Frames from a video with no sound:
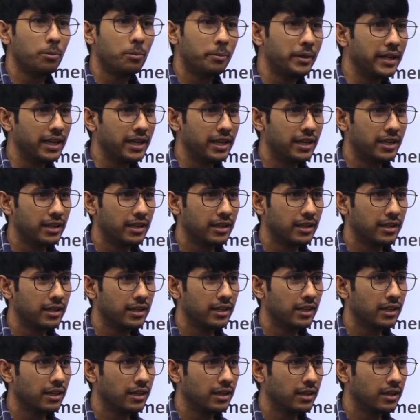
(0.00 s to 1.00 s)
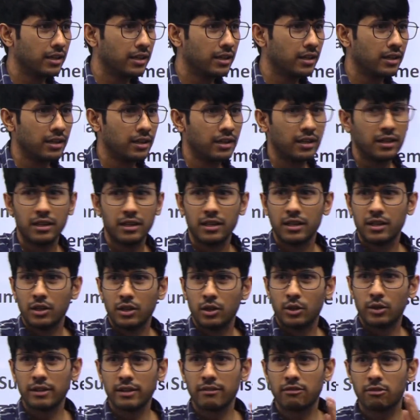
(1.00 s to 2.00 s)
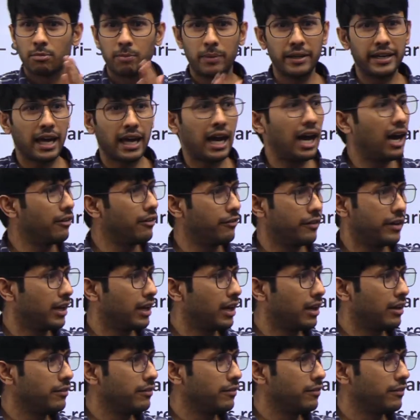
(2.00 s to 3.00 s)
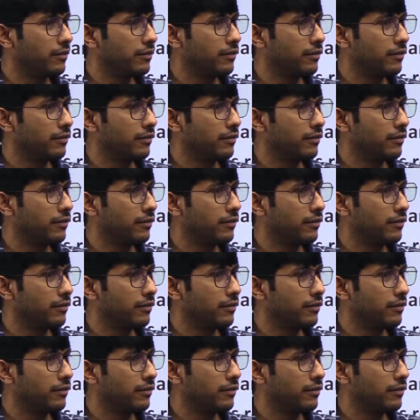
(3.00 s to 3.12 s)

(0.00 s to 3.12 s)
big. You can split half and half.